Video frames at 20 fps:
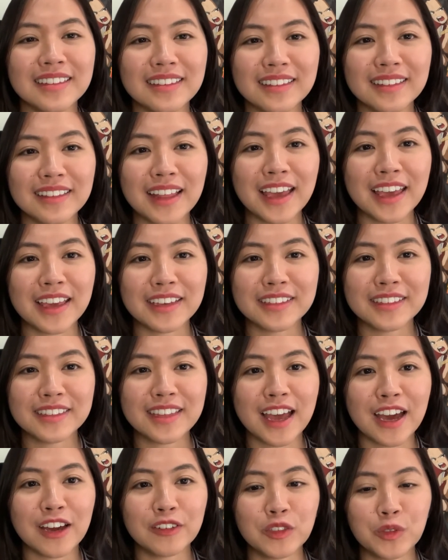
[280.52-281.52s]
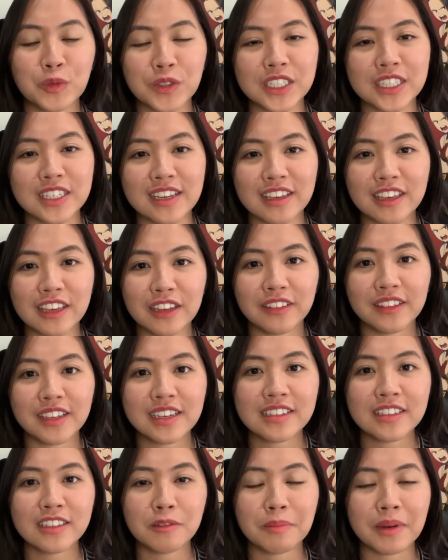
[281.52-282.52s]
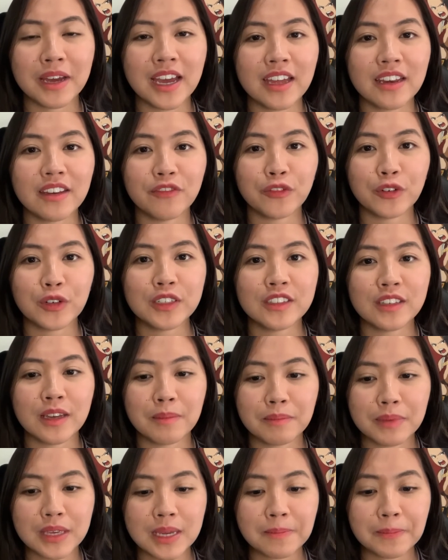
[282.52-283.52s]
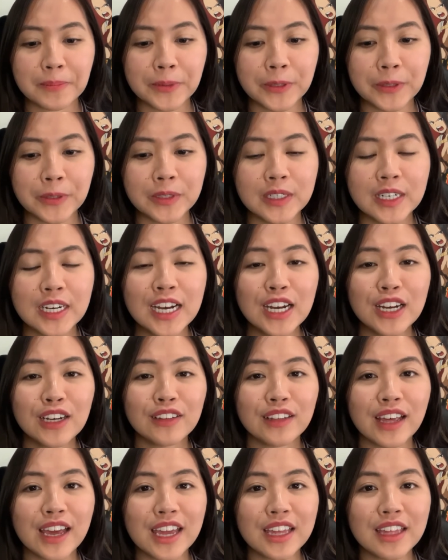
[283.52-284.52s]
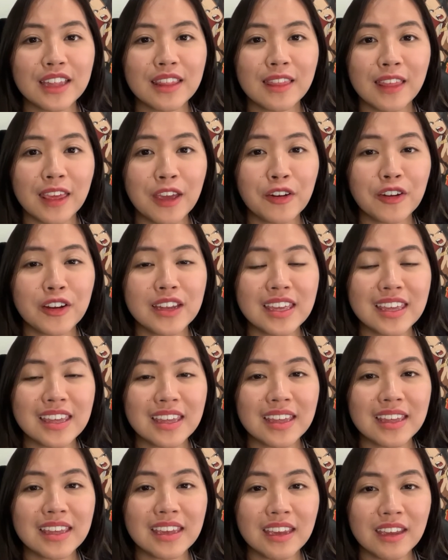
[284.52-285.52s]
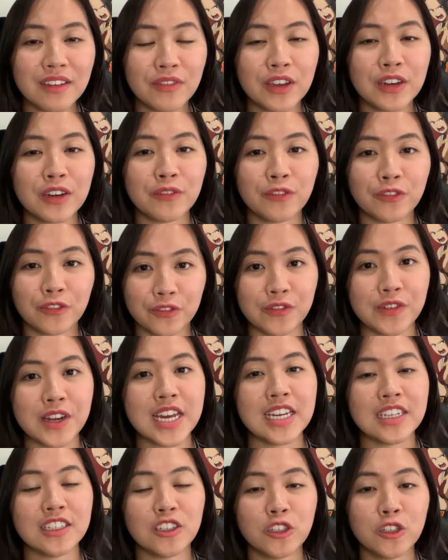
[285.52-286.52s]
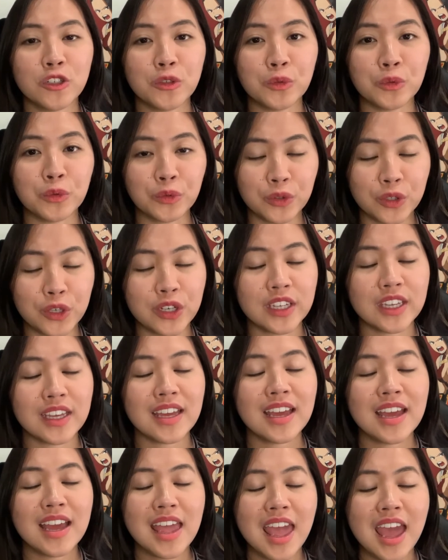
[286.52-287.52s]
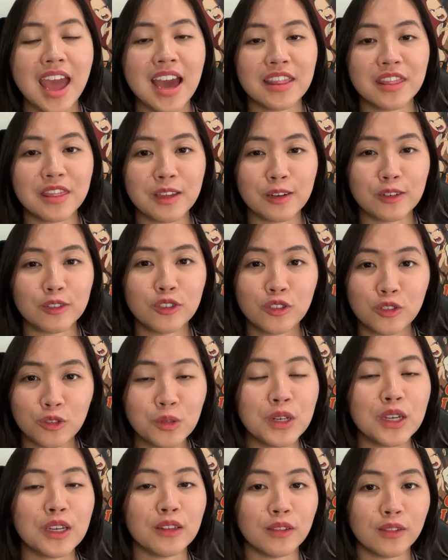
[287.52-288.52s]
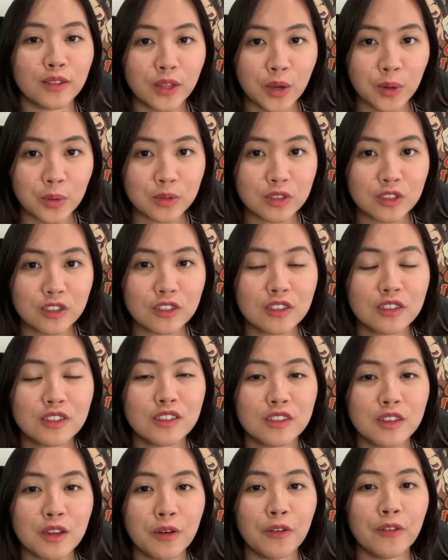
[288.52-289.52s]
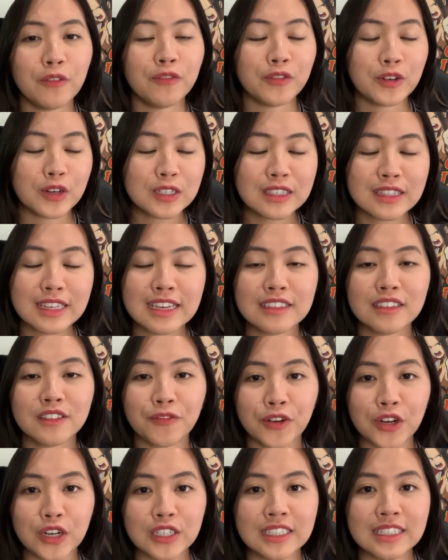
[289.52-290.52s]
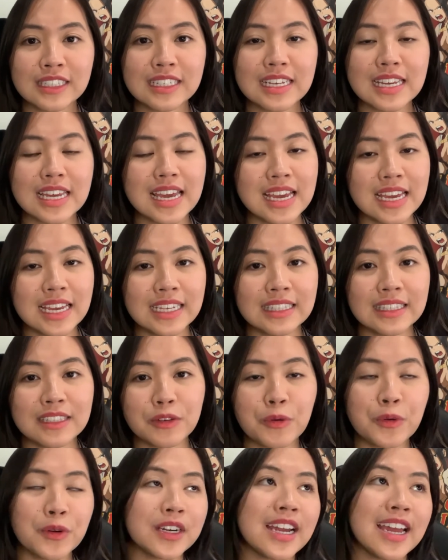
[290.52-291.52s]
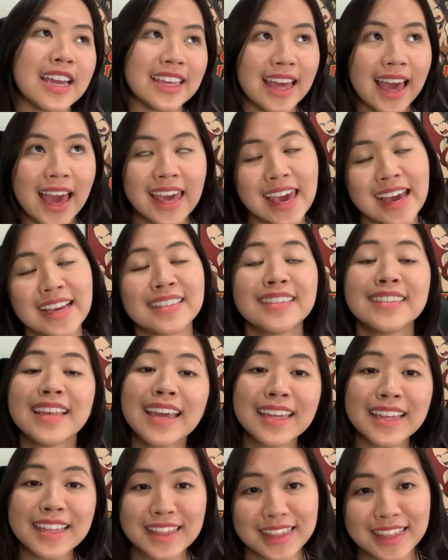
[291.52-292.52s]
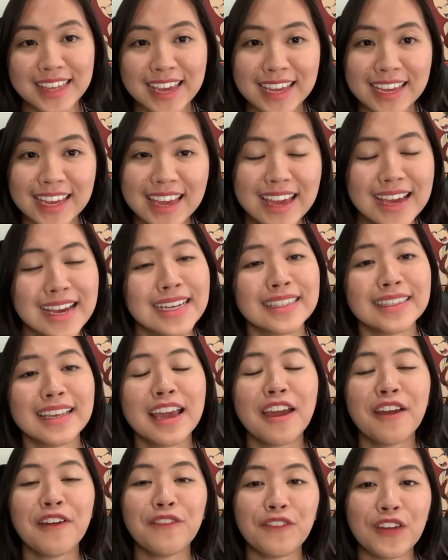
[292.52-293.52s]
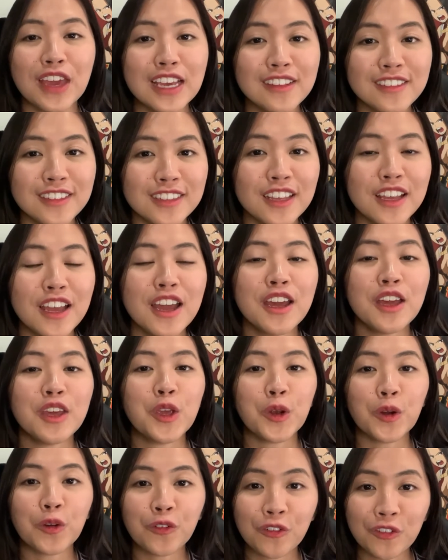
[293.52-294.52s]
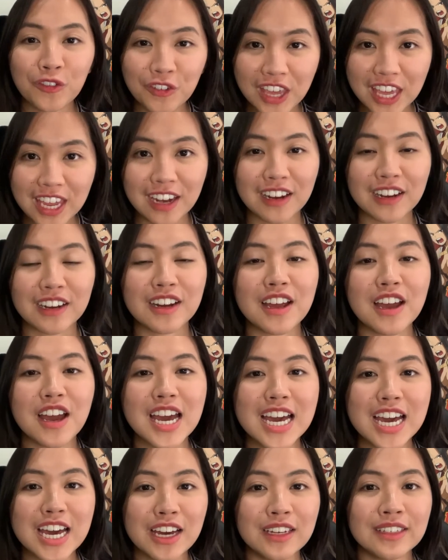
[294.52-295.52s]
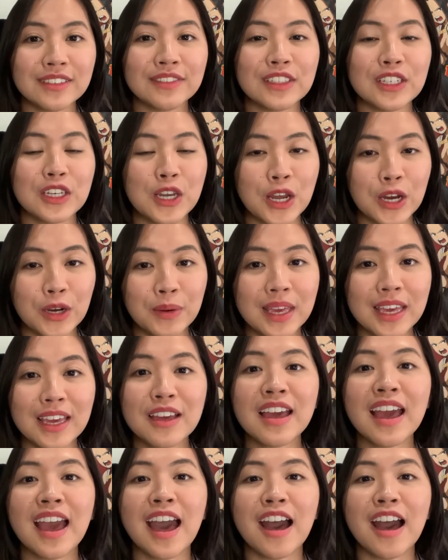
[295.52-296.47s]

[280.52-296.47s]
might sound ridiculous, but for some people, they are even afraid to look at their student loans. So first things first is, or I guess second thing is, face your fear of knowing